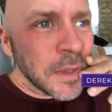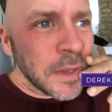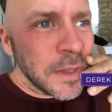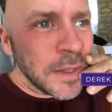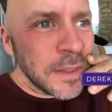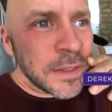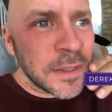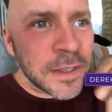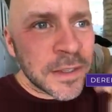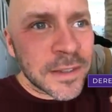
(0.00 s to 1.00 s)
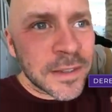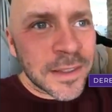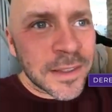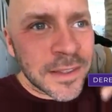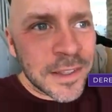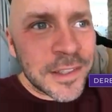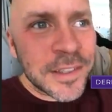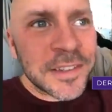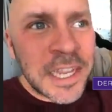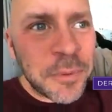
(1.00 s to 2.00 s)
this is this
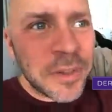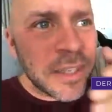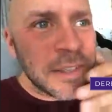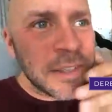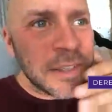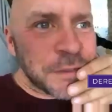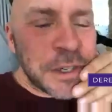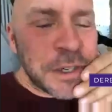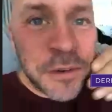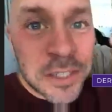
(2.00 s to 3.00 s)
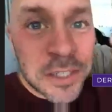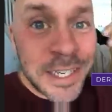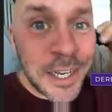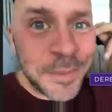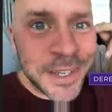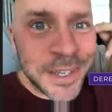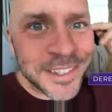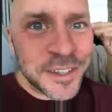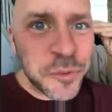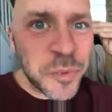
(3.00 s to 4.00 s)
example is very fresh to me now because this is
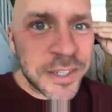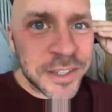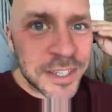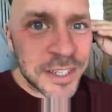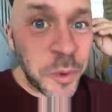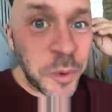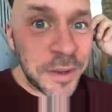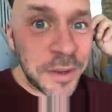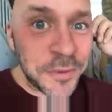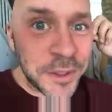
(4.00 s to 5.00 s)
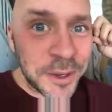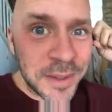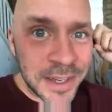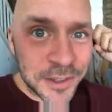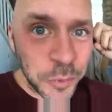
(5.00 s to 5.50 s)
what I just did 1 month ago last week,